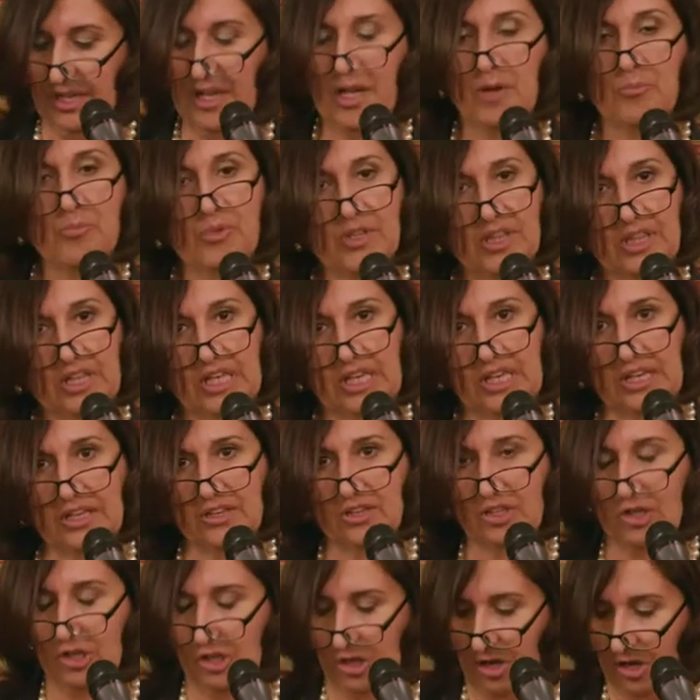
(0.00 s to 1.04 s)
empathy
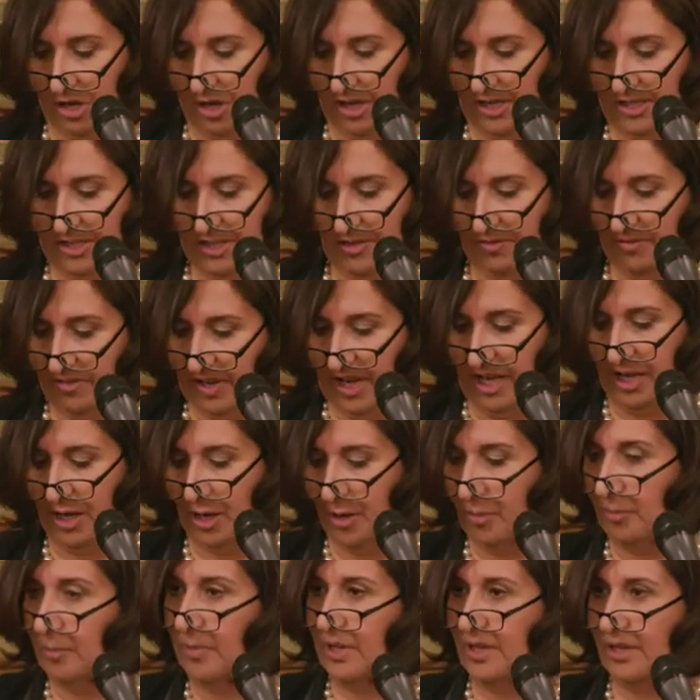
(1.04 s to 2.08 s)
and the law
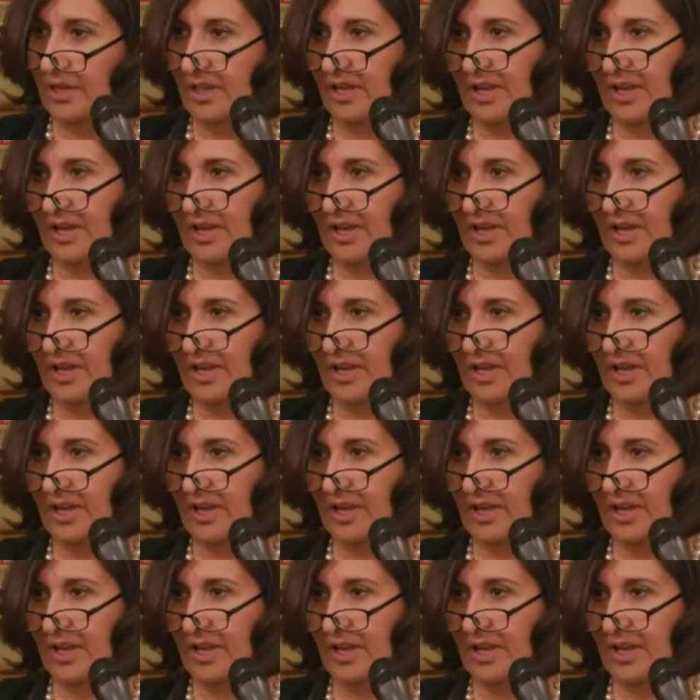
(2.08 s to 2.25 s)
develop?